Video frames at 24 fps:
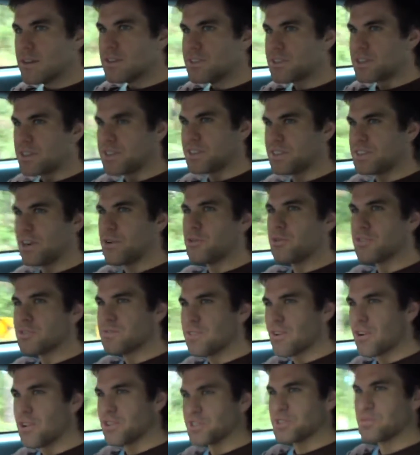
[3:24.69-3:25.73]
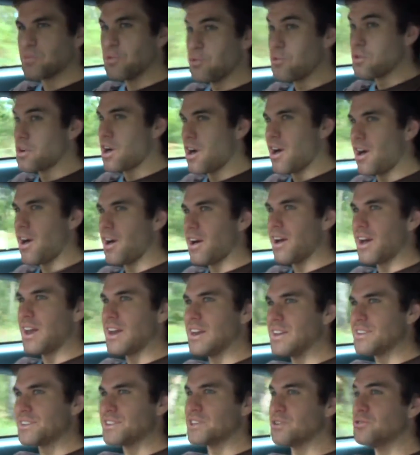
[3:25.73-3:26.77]
So it's still a very small car and
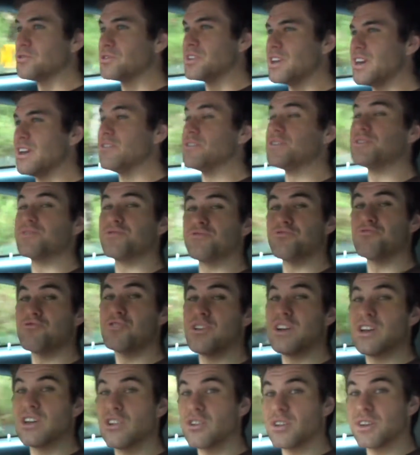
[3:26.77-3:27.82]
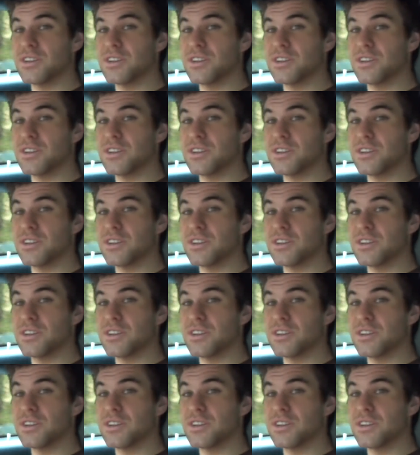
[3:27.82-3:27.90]
it still delivers a really good